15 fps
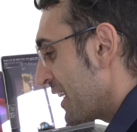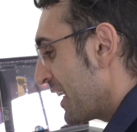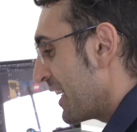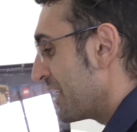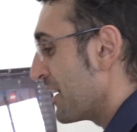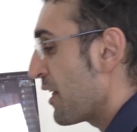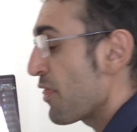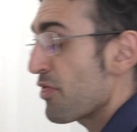
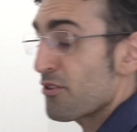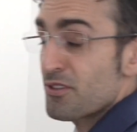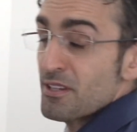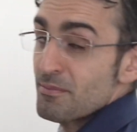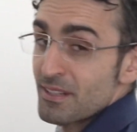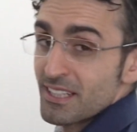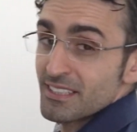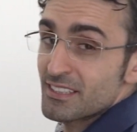in three
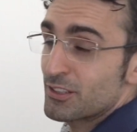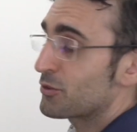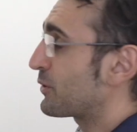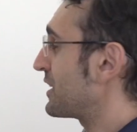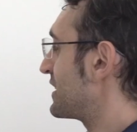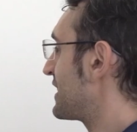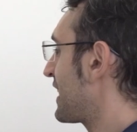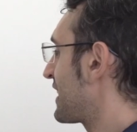minutes and twenty
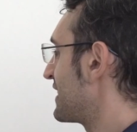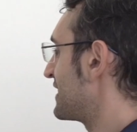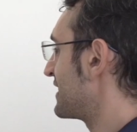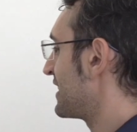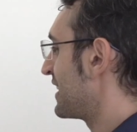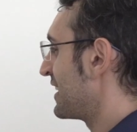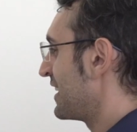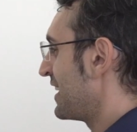seconds.
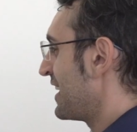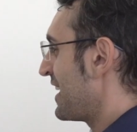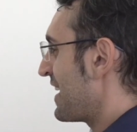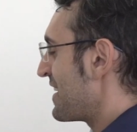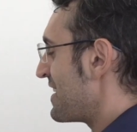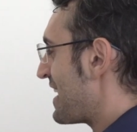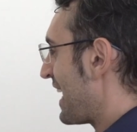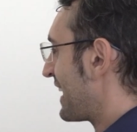
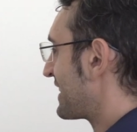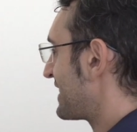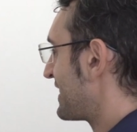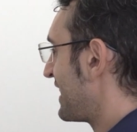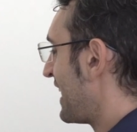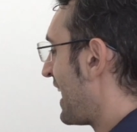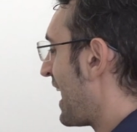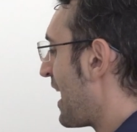Next,
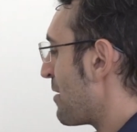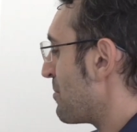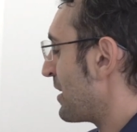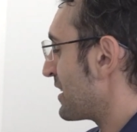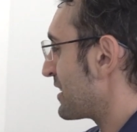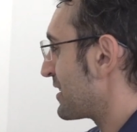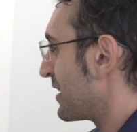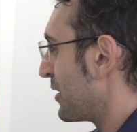how
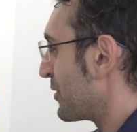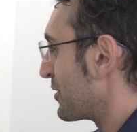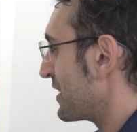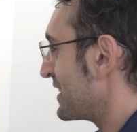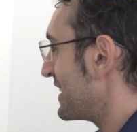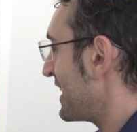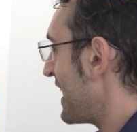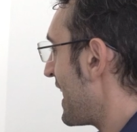much slower
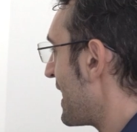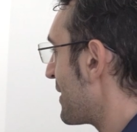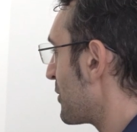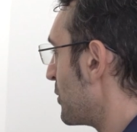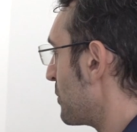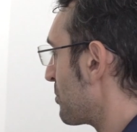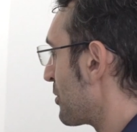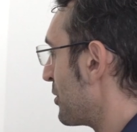is the Air
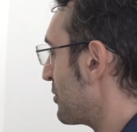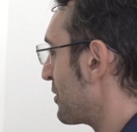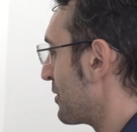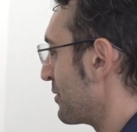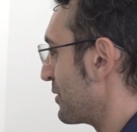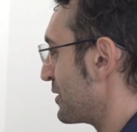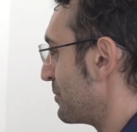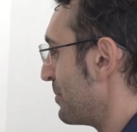or Pro
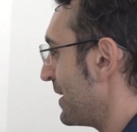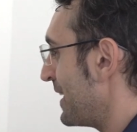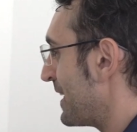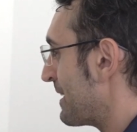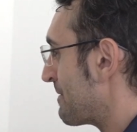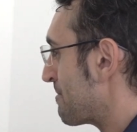going to be?